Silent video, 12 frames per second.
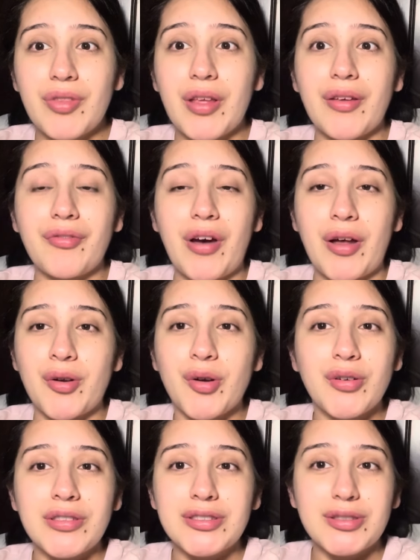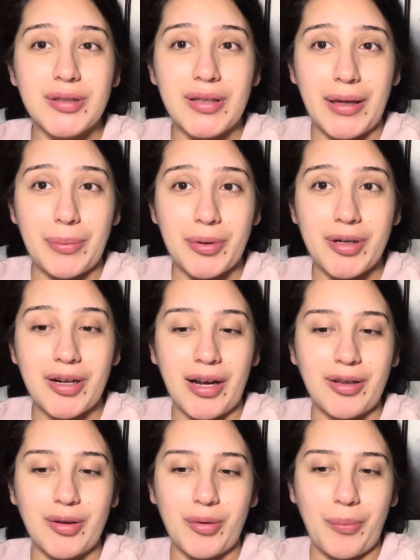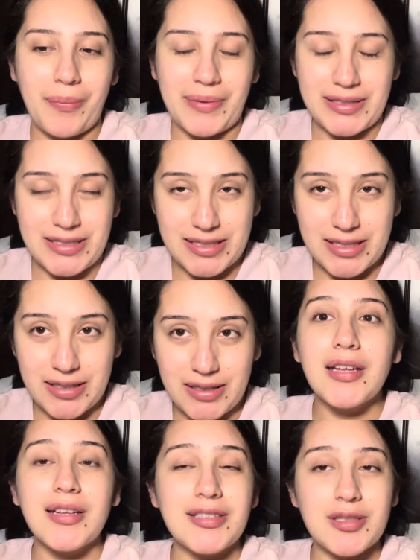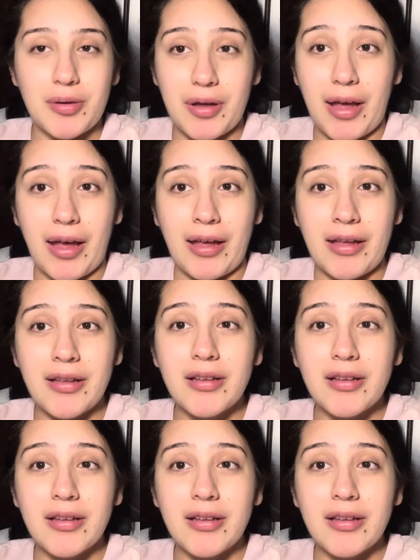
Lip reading: If I don't go into labor and you miss it, it's okay.